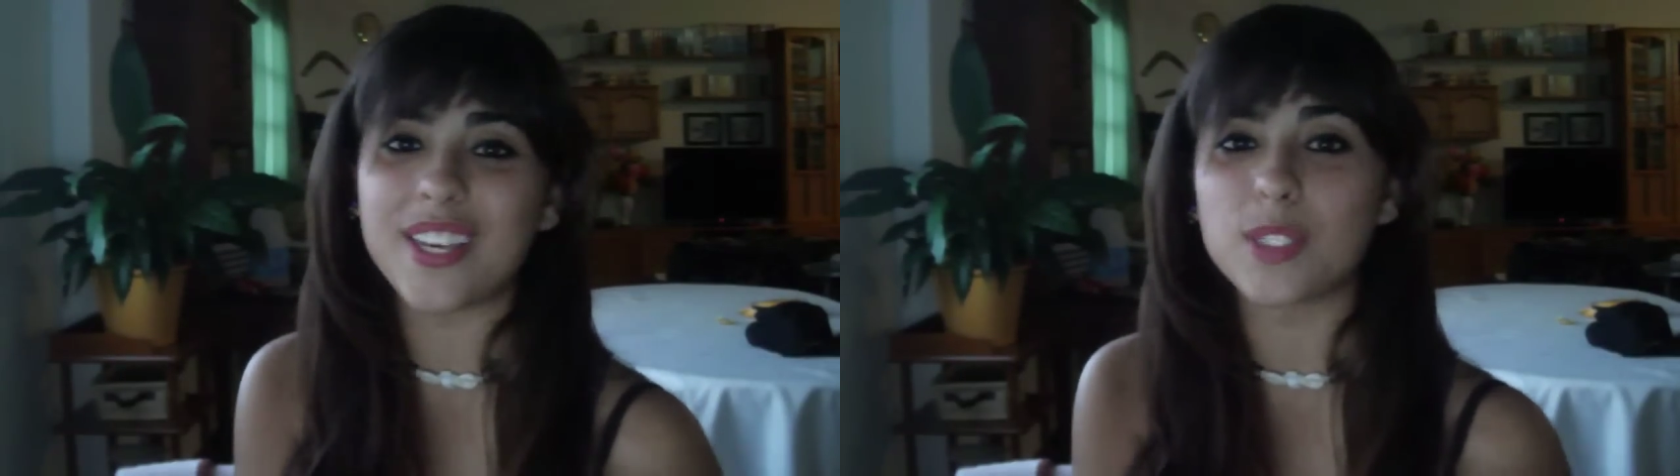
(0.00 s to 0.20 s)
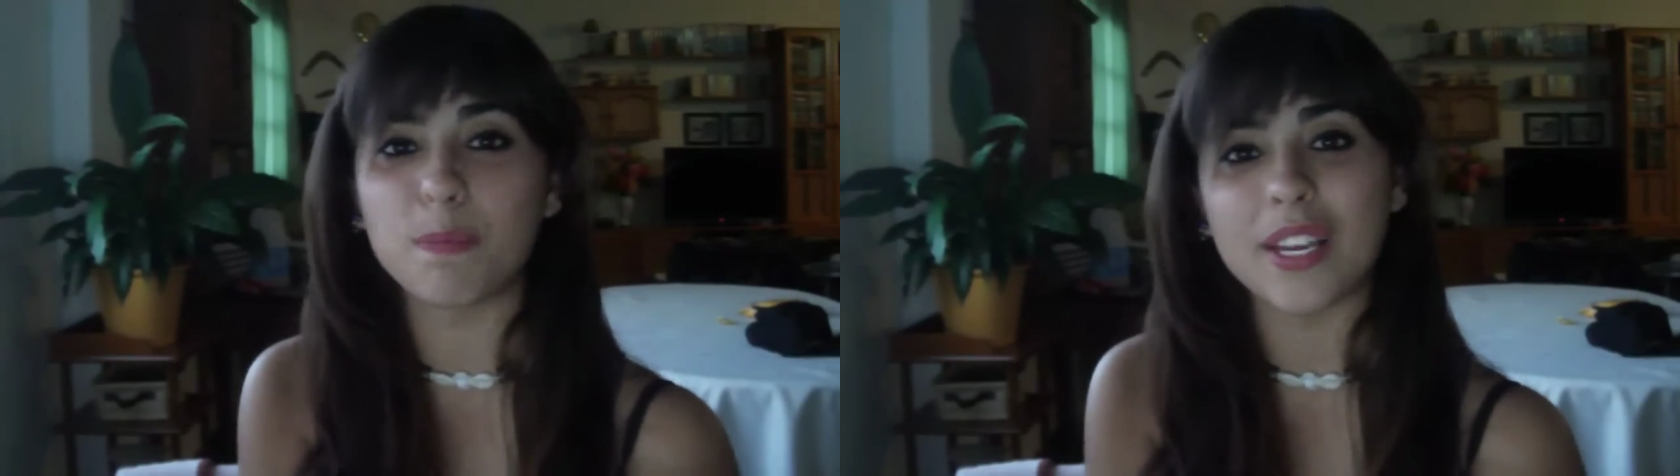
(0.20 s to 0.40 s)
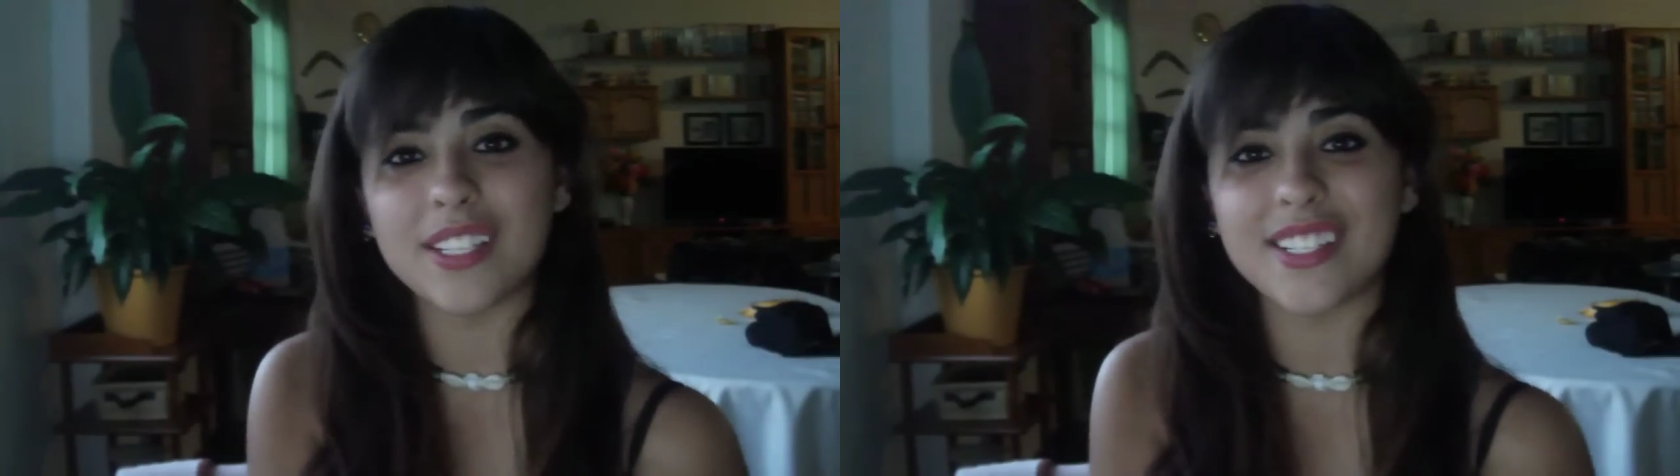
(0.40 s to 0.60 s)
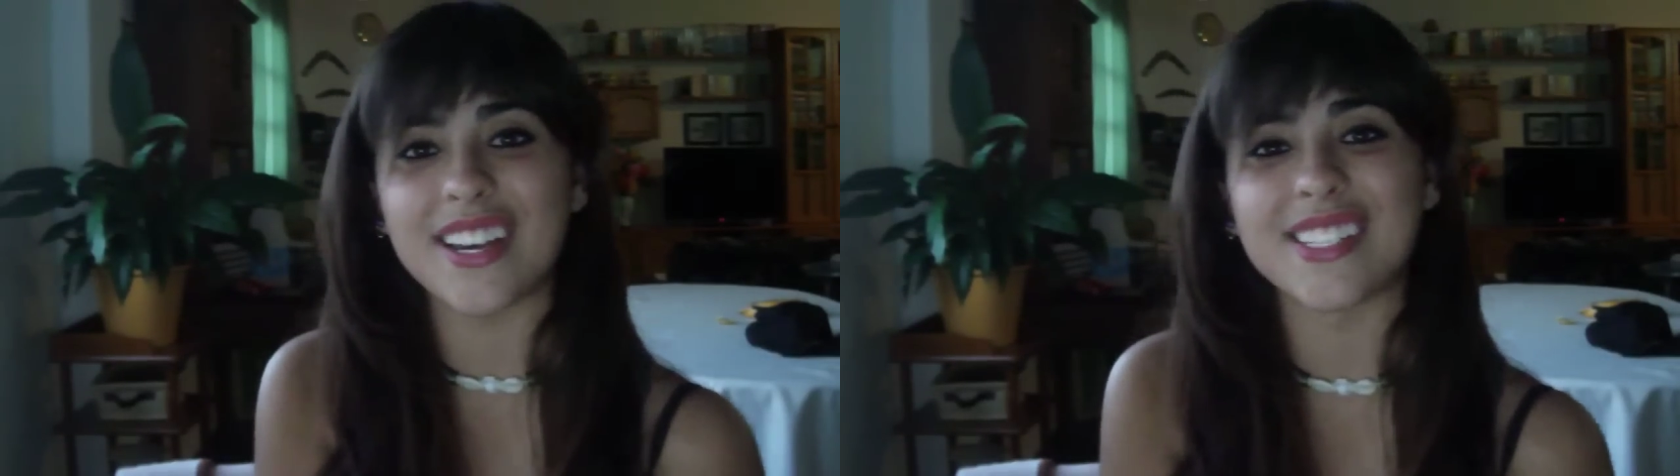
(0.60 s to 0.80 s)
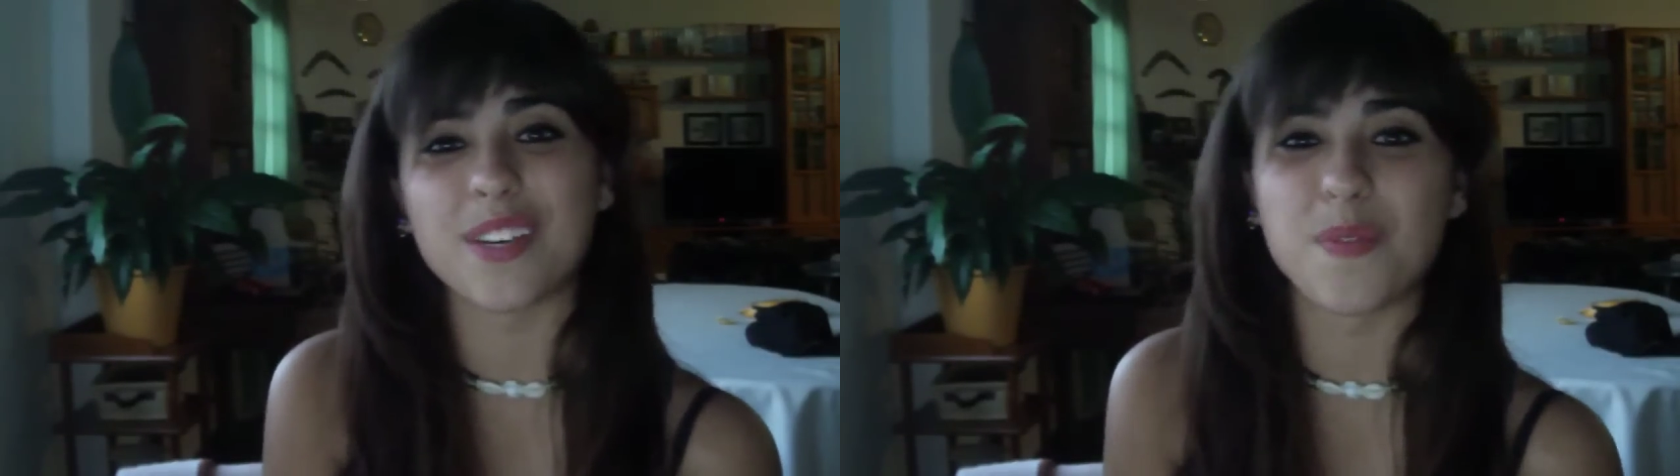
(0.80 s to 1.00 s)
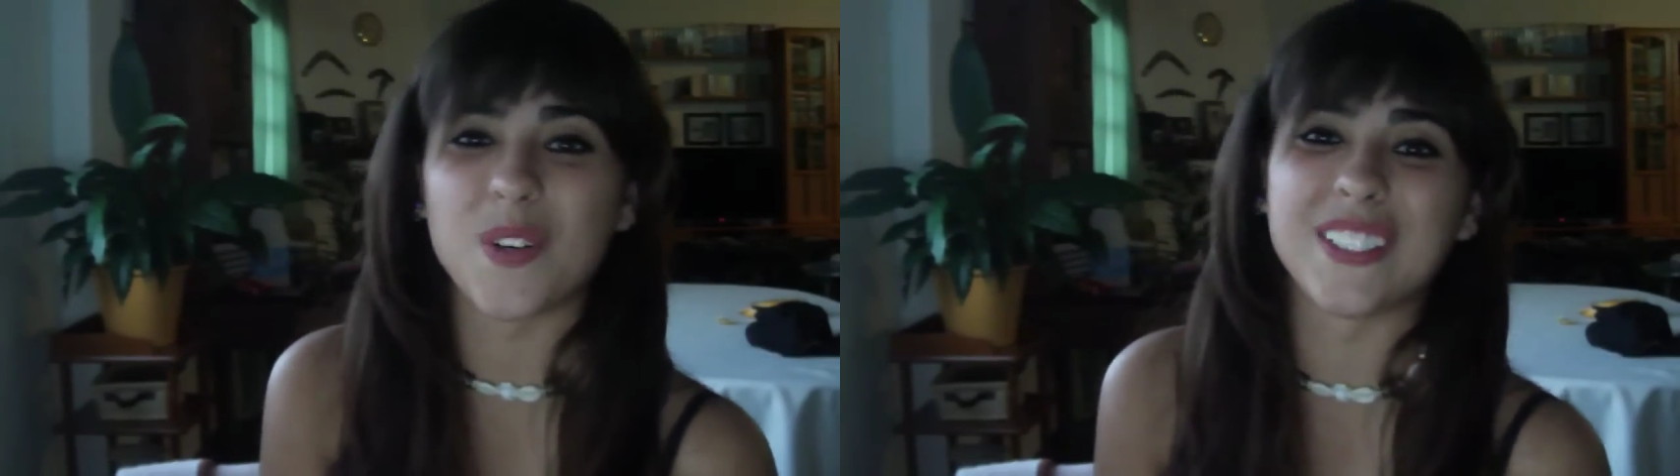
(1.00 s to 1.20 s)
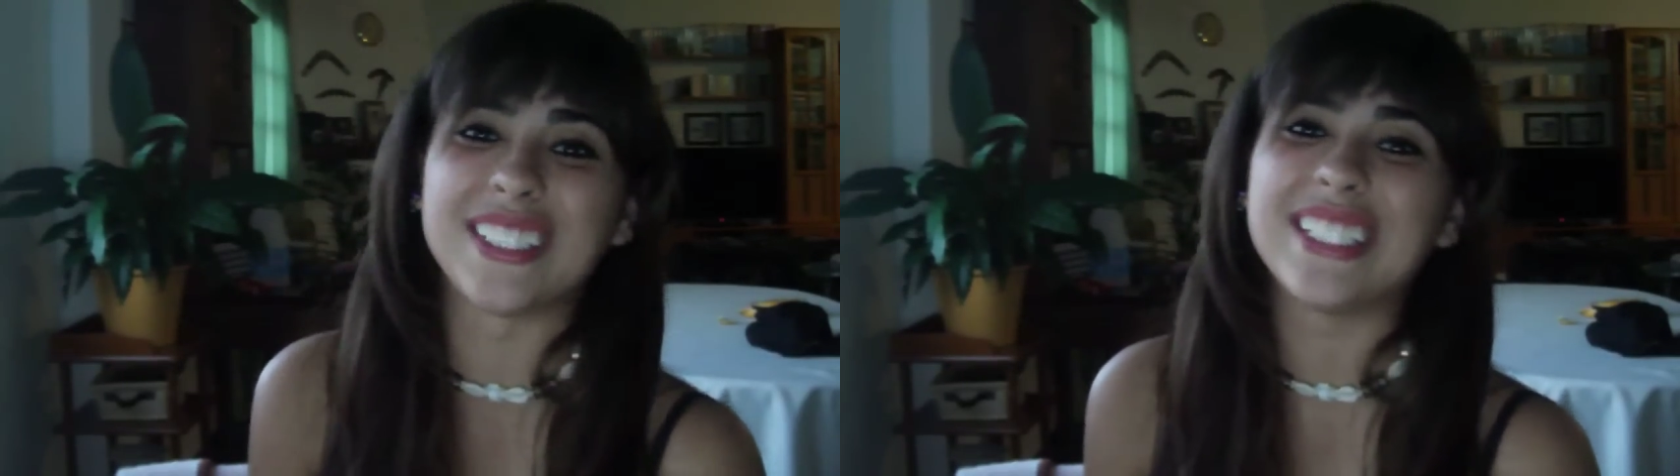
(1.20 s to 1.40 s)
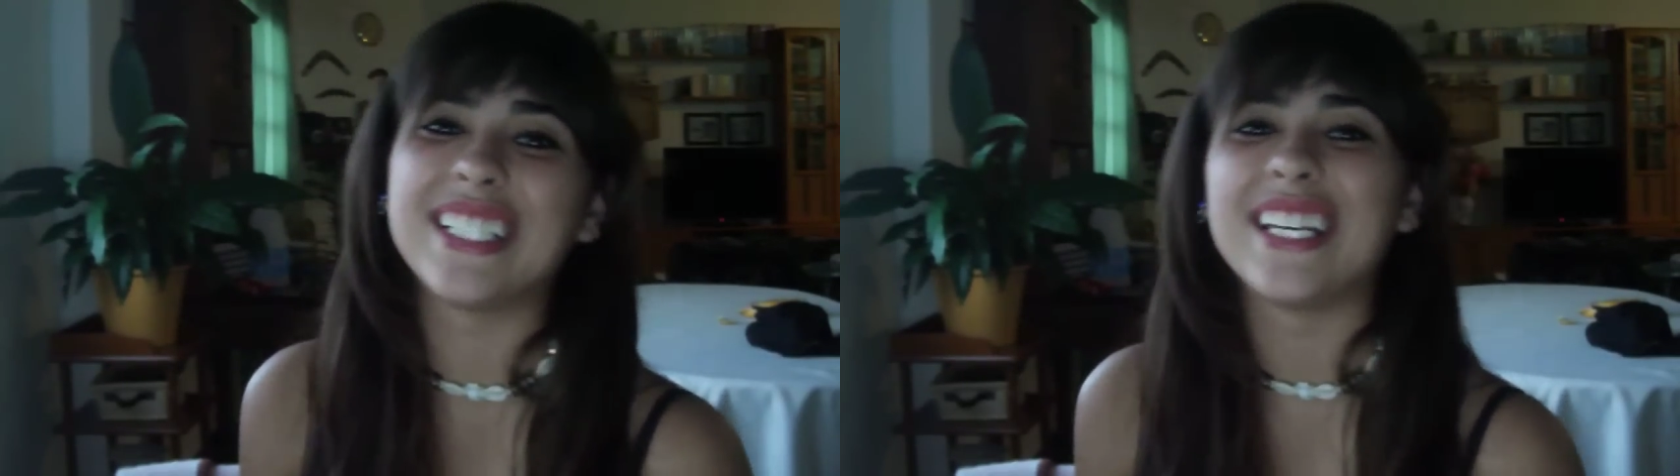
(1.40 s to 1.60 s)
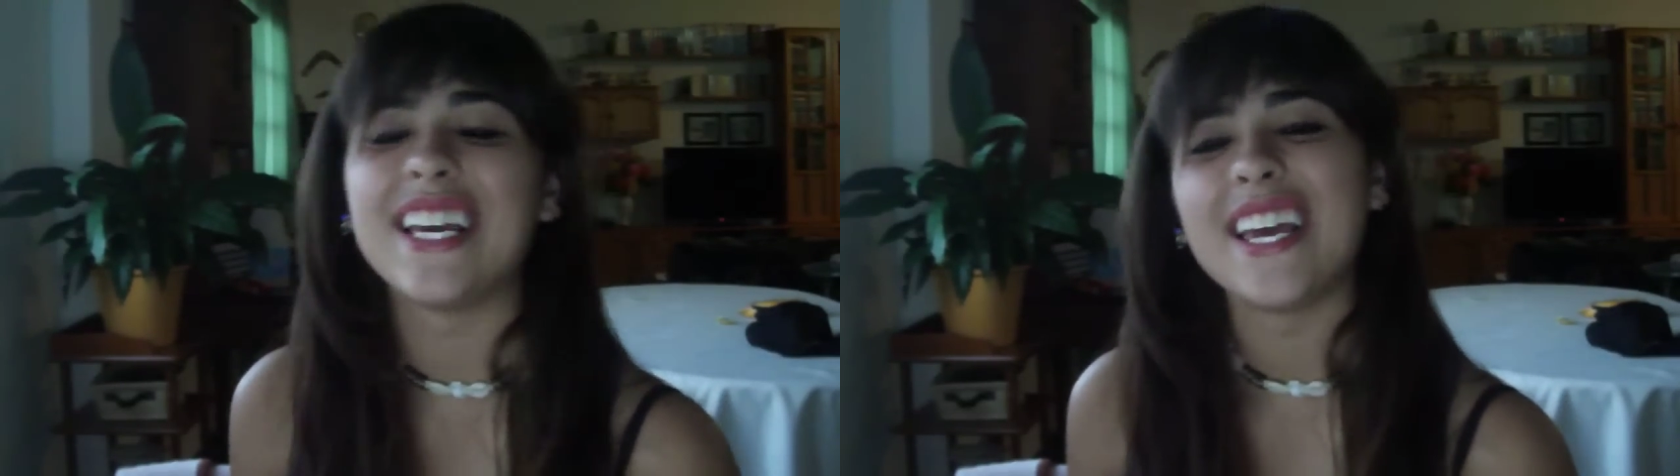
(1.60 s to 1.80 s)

and I spent it as I wanted.